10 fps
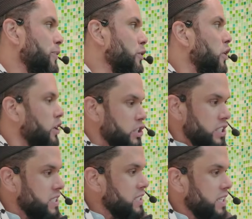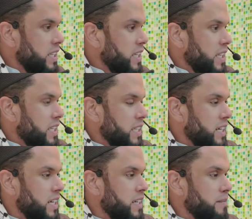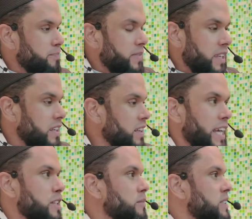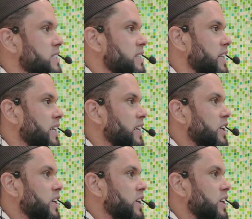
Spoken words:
You can't just kill animals in there.